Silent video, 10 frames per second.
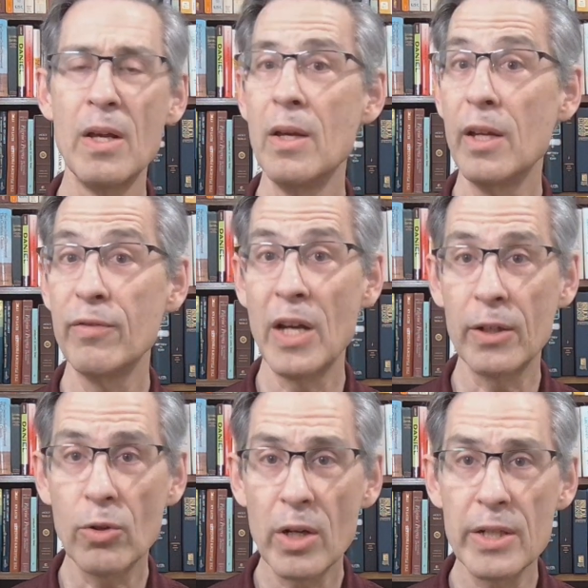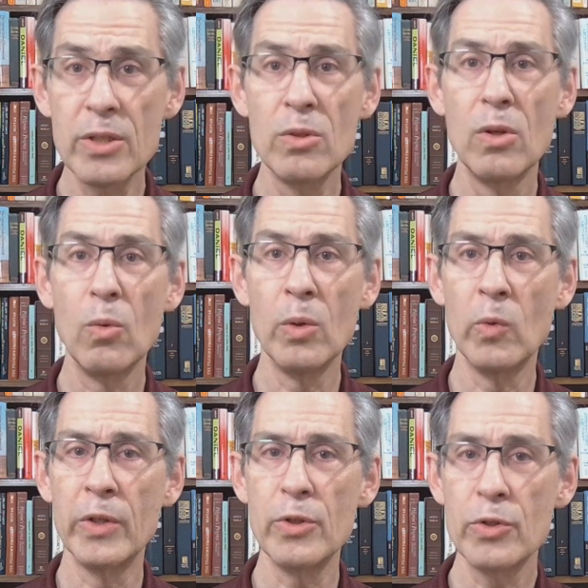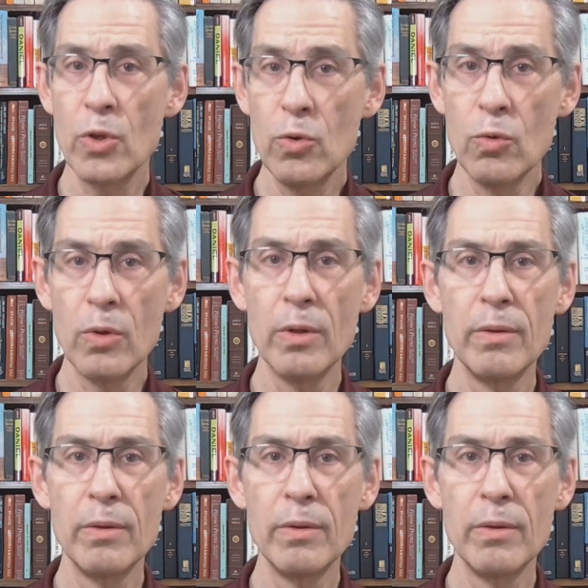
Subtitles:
If not Christ, one wonders who.